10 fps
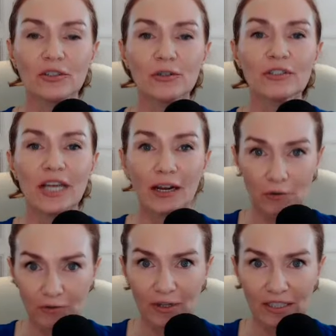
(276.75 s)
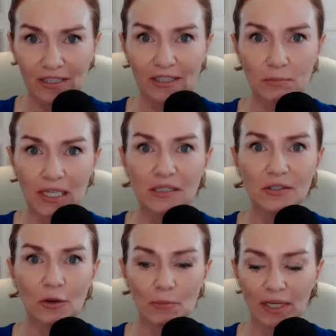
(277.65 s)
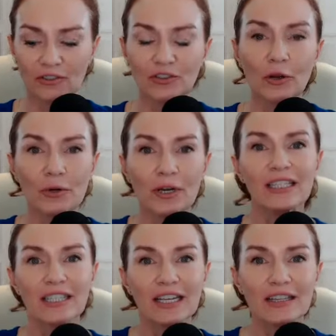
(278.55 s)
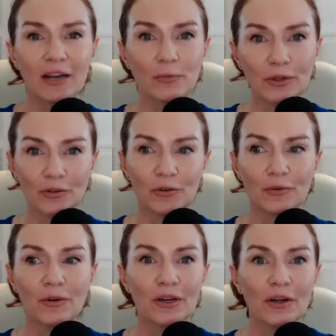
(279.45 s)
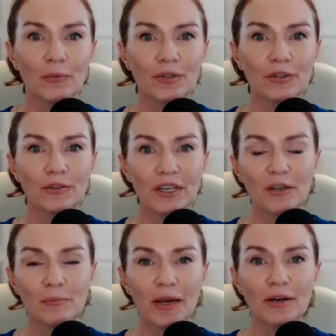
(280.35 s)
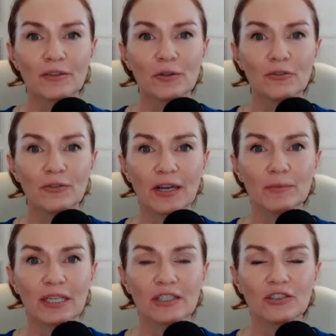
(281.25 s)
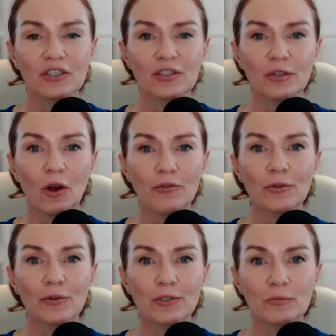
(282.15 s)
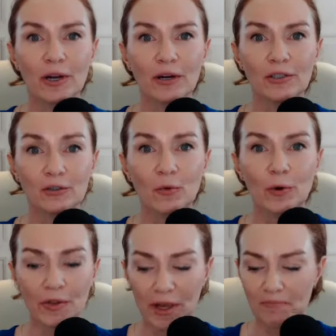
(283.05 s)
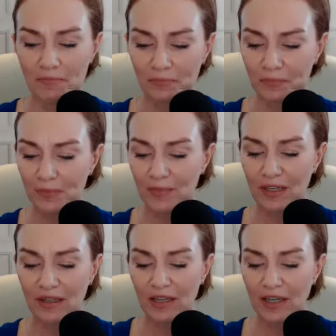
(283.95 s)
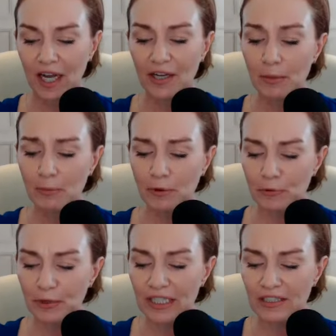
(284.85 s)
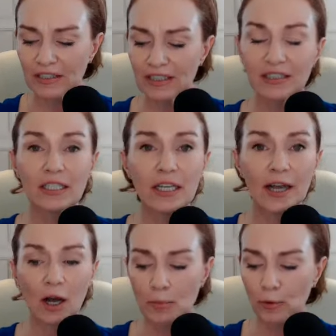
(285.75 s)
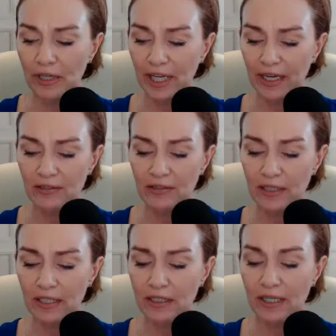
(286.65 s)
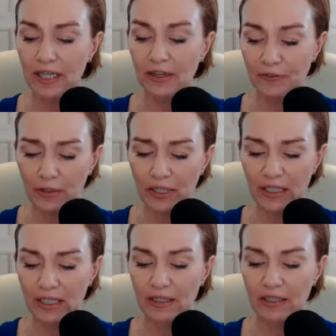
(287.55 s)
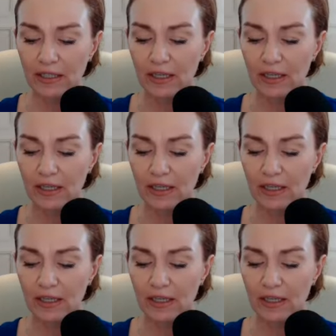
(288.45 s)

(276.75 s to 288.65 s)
Your sacrifices mean so much. So take that with you when you think about your family, is just to offer those prayers for them. Number three is to seek help or counseling if you need it.